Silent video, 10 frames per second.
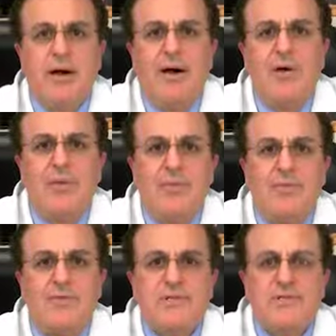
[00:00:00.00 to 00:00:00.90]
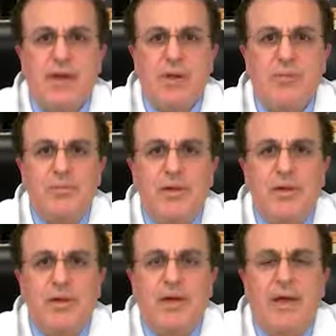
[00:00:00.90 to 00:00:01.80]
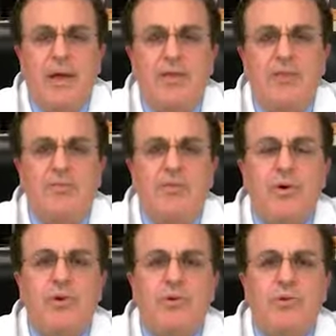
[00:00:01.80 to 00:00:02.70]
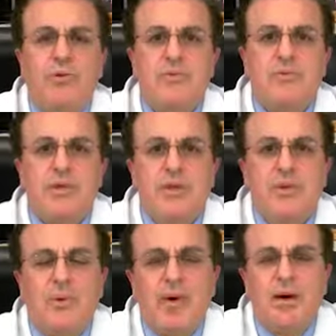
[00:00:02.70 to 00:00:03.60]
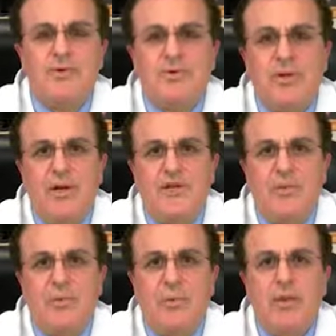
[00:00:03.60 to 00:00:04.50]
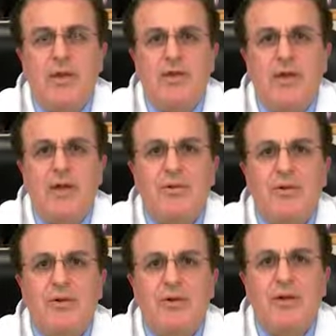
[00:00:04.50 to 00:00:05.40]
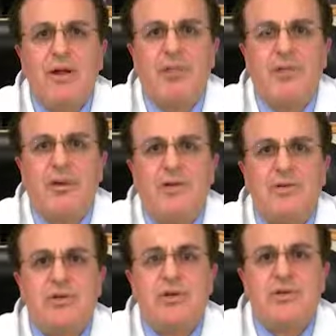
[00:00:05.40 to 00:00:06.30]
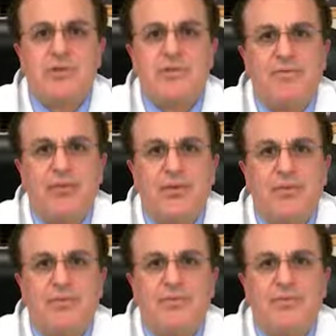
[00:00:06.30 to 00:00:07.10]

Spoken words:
I hope this has helped, and I look forward to seeing you in consultation where we can tailor an operation just for you.